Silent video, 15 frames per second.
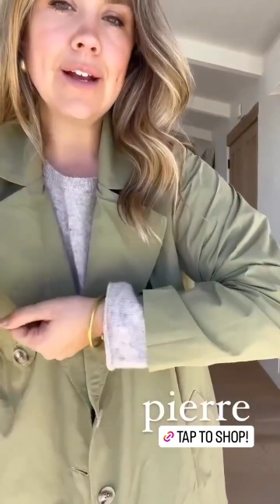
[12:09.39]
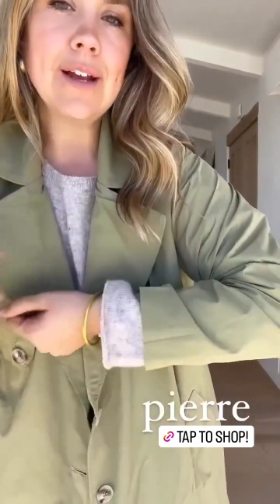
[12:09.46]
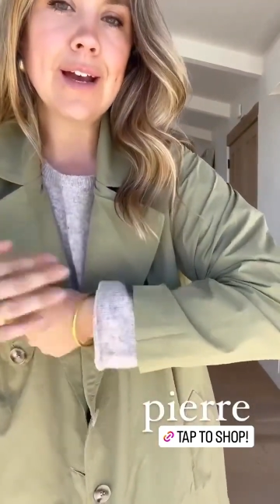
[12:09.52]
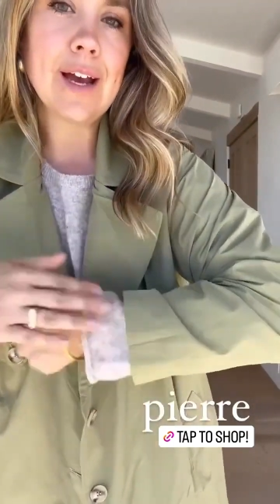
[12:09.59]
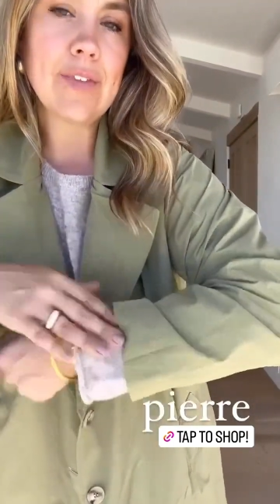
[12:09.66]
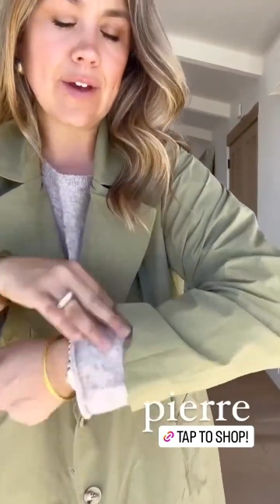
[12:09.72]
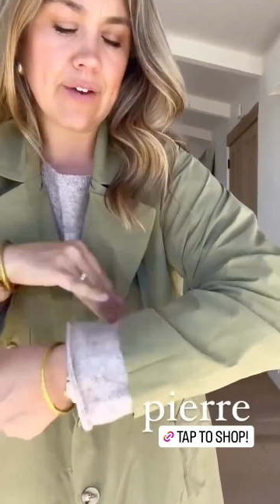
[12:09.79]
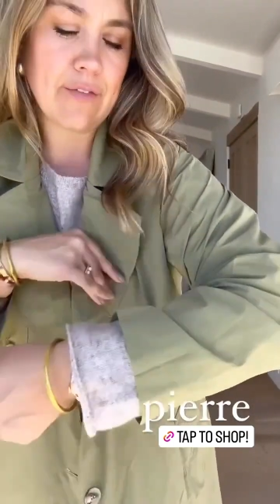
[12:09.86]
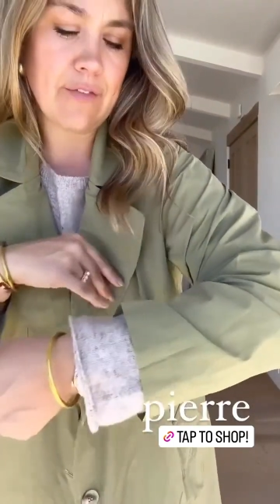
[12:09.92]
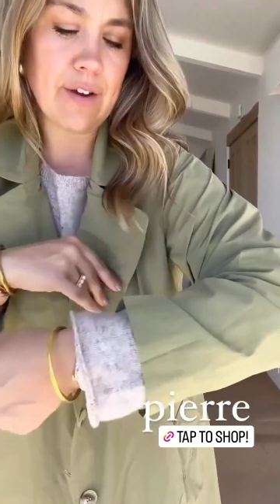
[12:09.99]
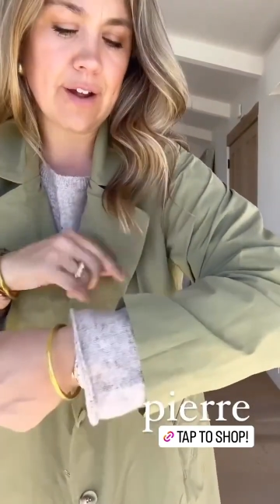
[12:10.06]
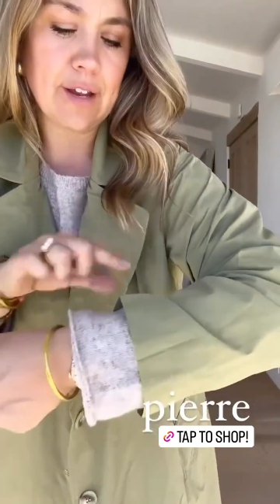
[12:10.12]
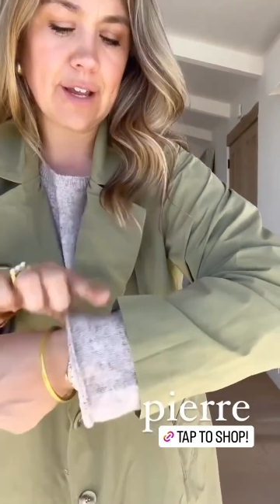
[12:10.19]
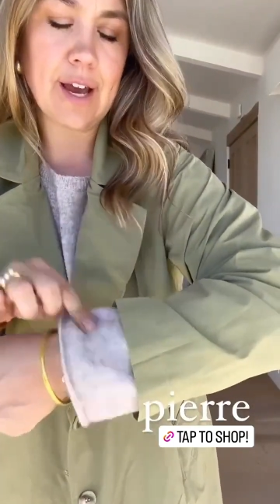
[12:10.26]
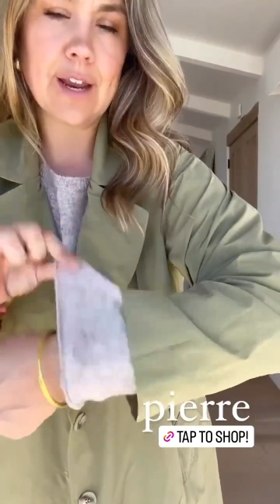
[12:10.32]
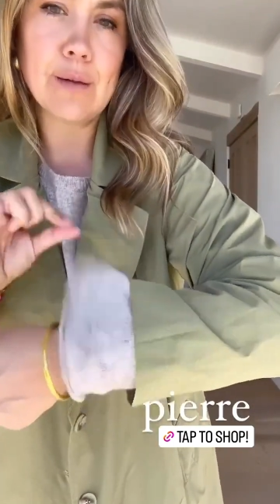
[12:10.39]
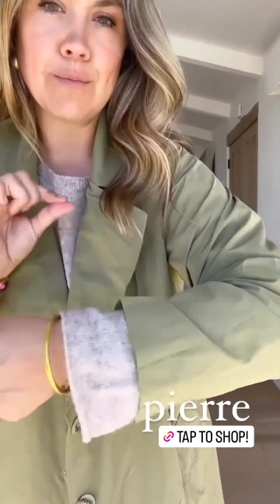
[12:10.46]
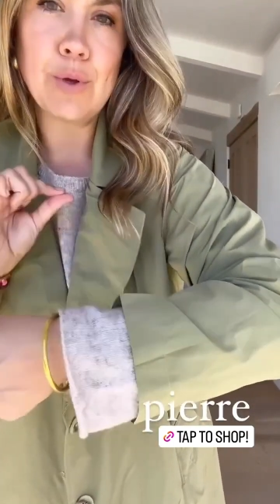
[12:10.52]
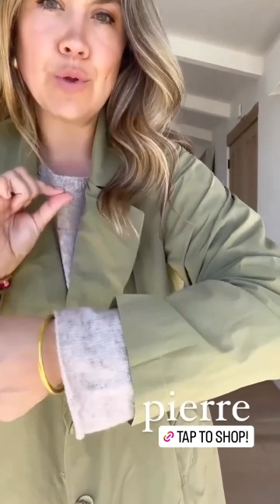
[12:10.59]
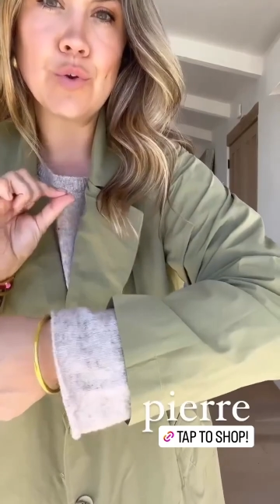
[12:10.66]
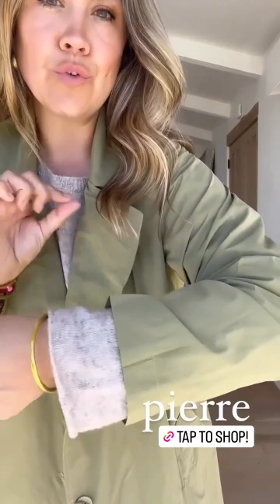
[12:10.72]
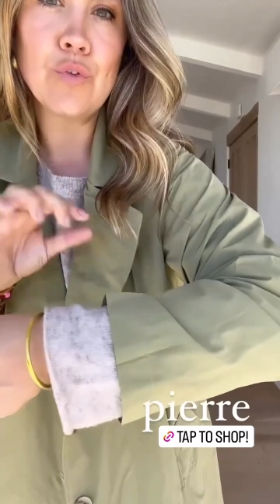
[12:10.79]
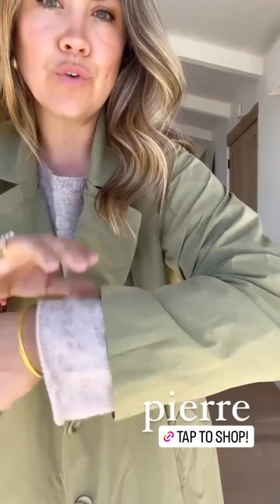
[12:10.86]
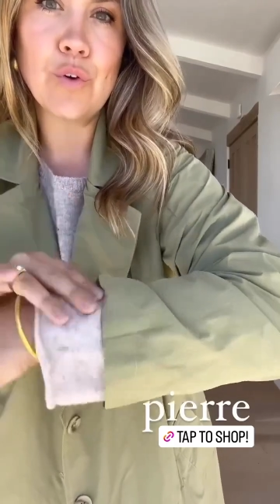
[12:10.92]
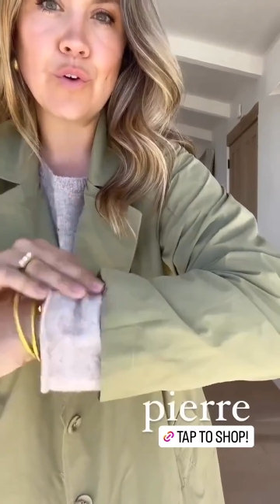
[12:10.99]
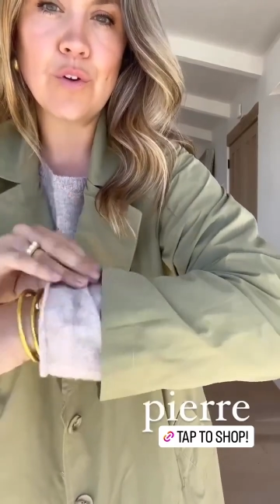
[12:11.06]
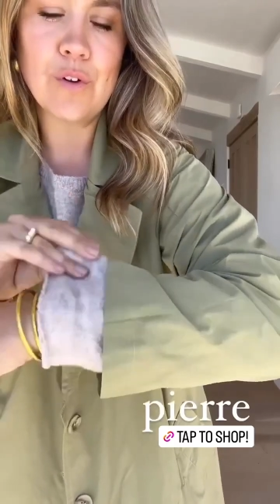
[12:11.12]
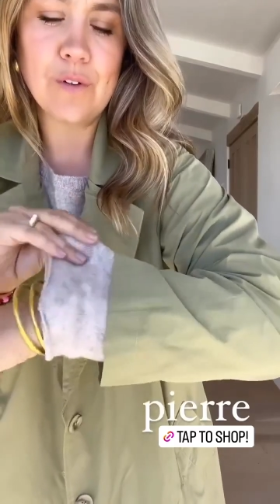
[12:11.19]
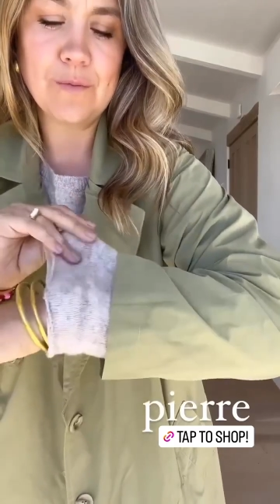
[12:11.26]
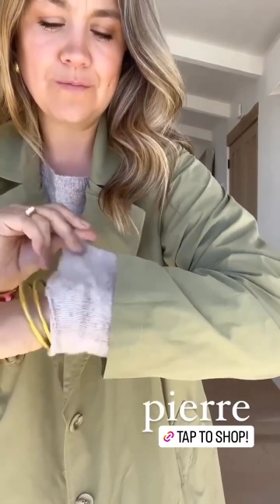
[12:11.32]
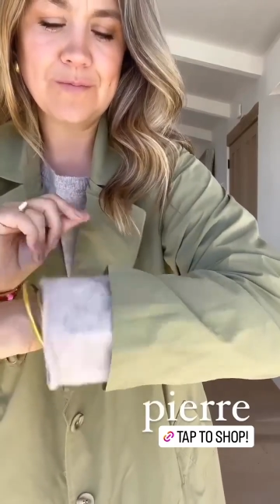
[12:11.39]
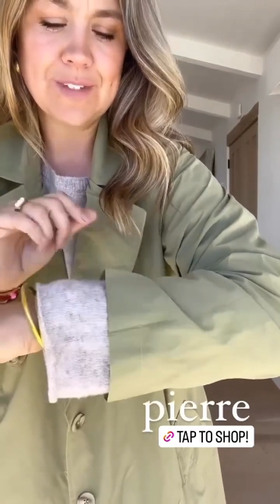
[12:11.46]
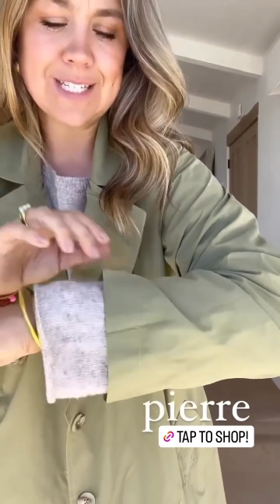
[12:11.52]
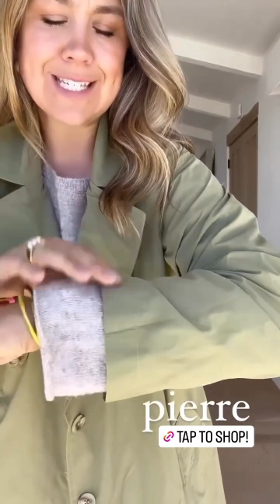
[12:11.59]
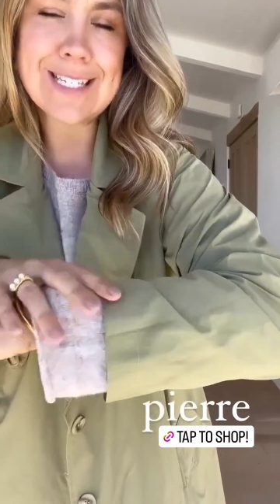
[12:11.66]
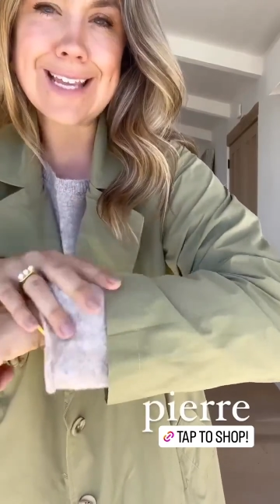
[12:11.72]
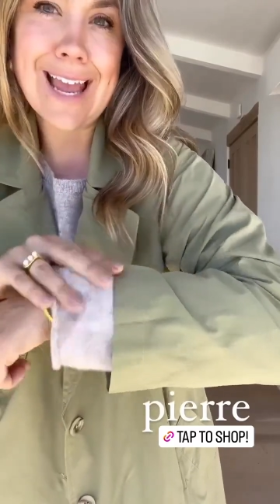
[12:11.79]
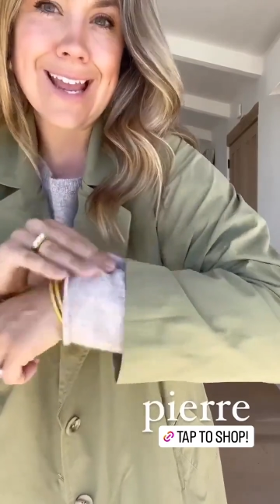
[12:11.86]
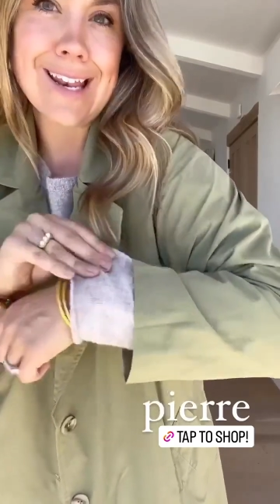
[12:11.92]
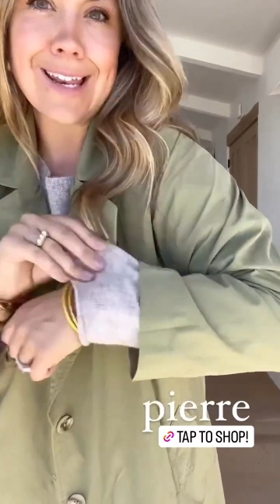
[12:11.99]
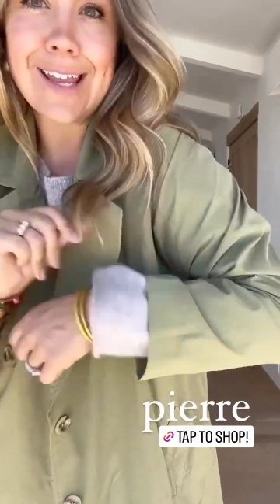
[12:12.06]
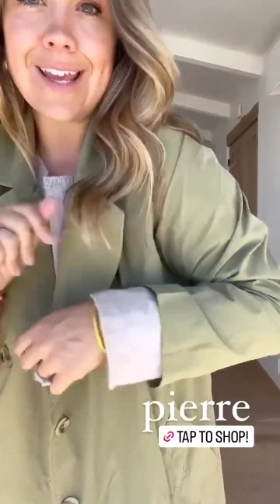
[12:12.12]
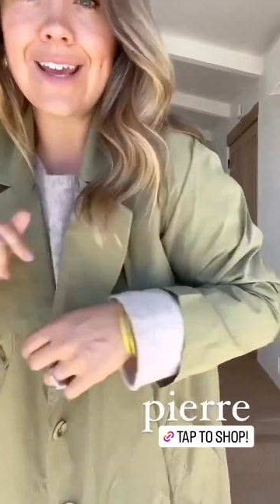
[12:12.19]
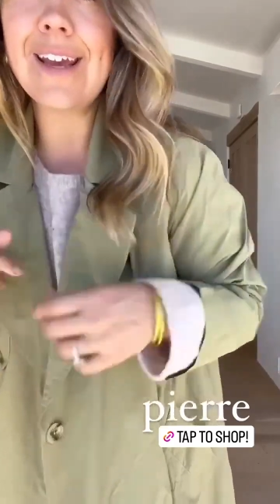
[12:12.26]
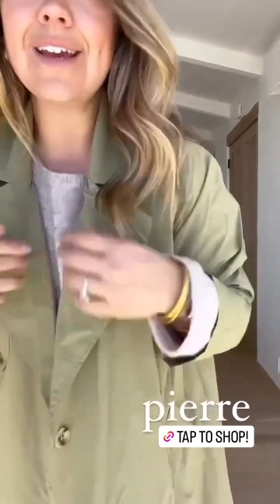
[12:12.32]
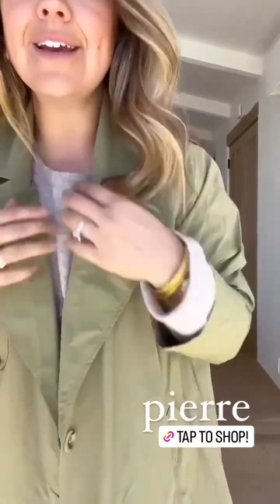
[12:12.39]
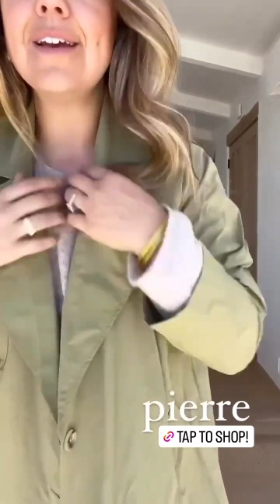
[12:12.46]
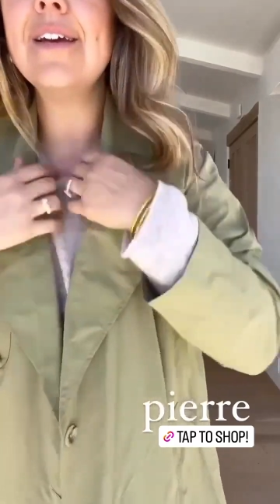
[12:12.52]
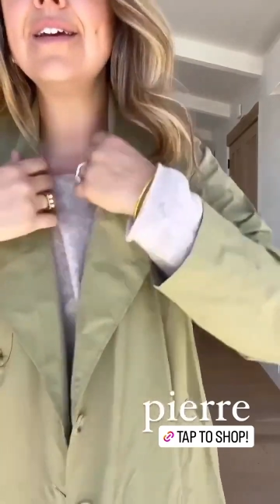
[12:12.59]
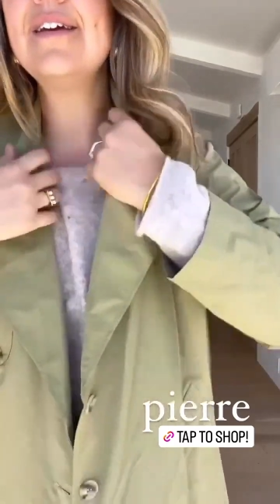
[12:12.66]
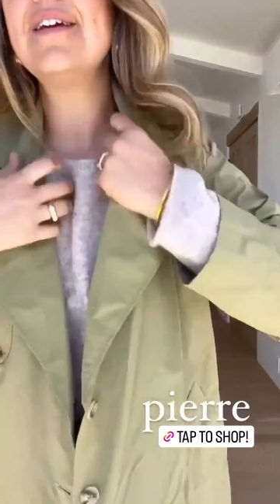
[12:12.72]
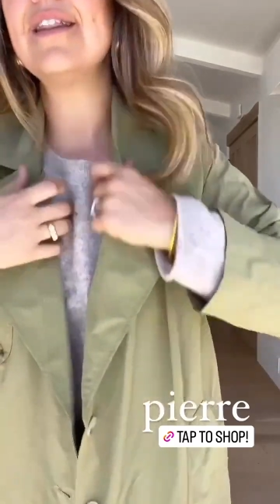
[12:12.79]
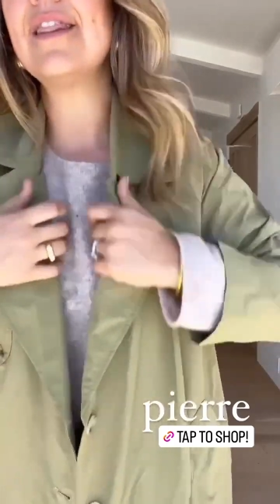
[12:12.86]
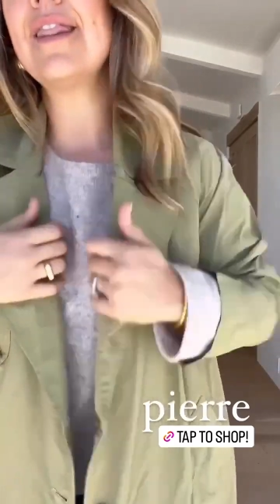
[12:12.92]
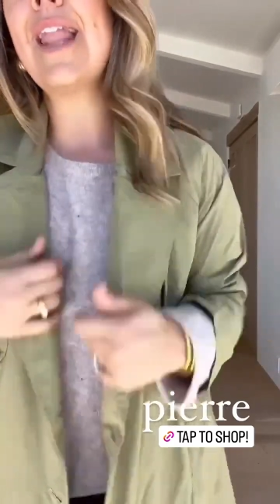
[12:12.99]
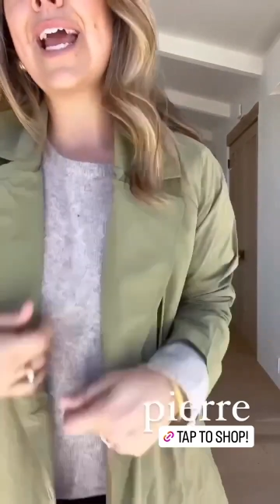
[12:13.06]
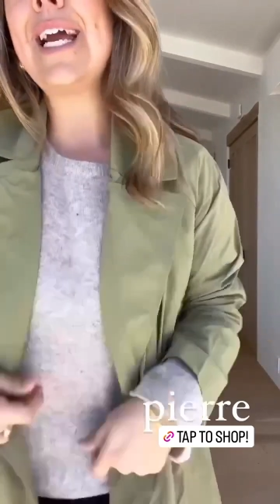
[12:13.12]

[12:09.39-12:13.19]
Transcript: and that fun kind of beautiful sandy light